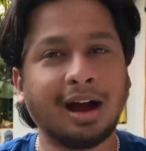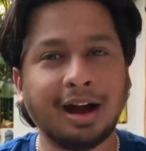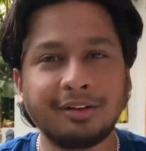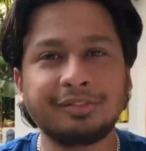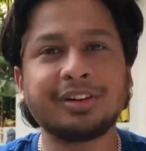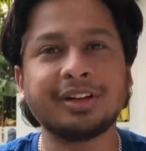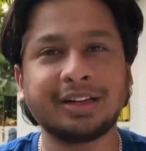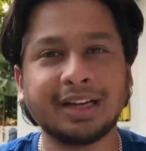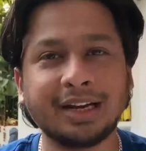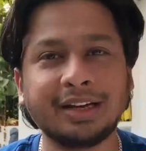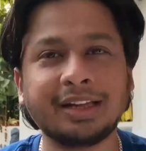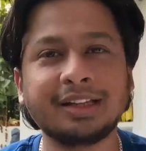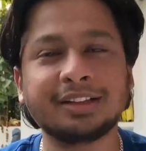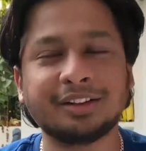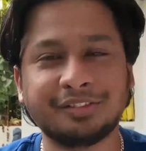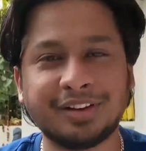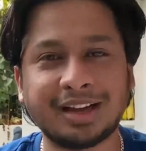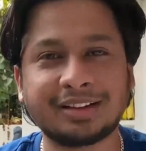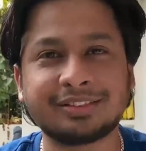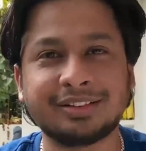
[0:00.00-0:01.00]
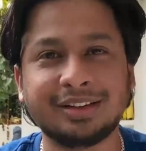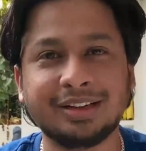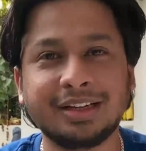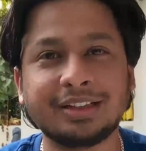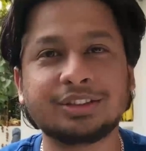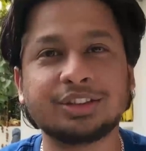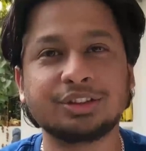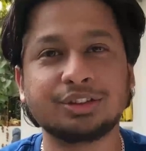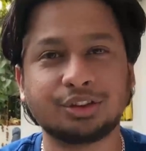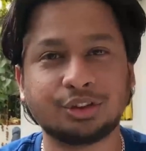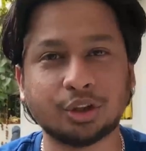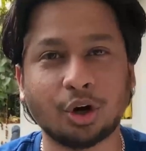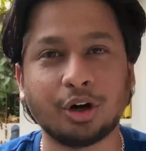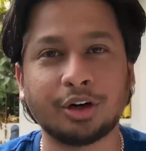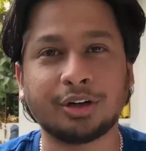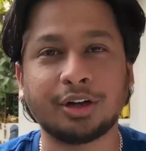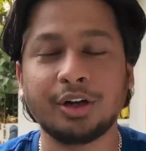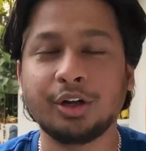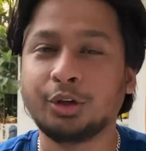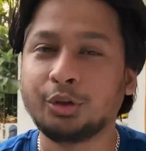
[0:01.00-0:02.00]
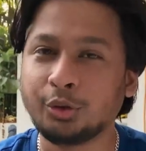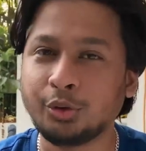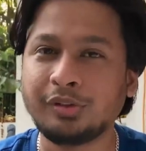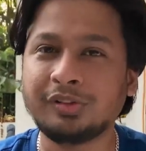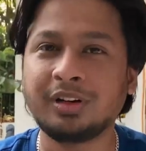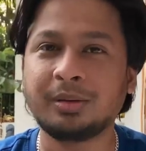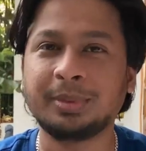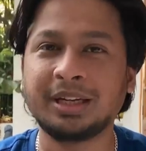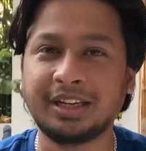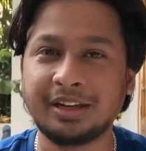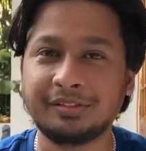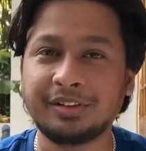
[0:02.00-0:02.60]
After getting the vaccination shot, you will be